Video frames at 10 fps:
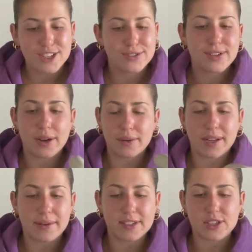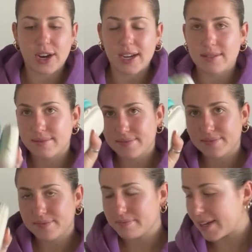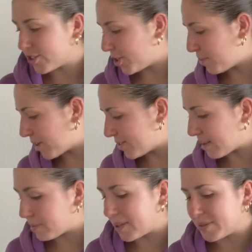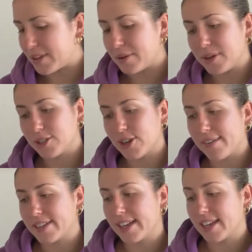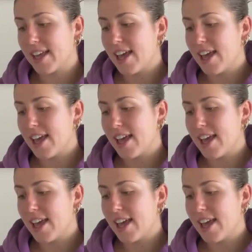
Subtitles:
So it was great. Make sure you bring your supplements with you when you're traveling.